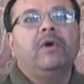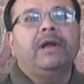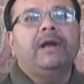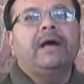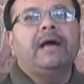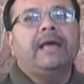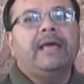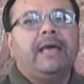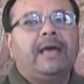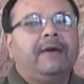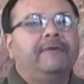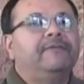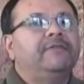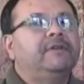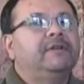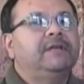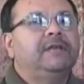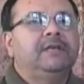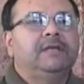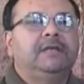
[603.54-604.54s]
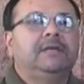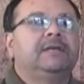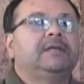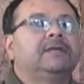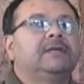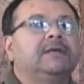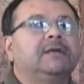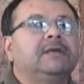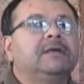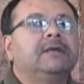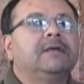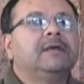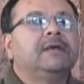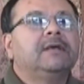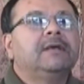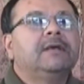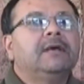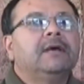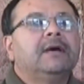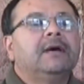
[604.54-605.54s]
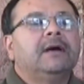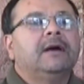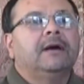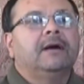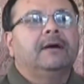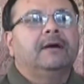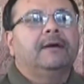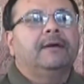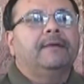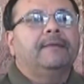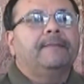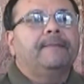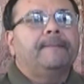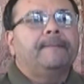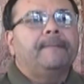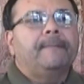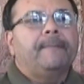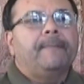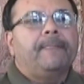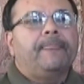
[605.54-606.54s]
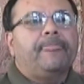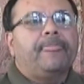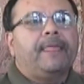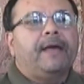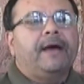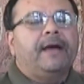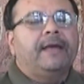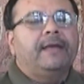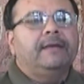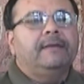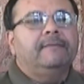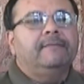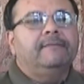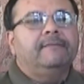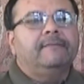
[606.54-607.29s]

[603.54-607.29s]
when I have to eat, um, I,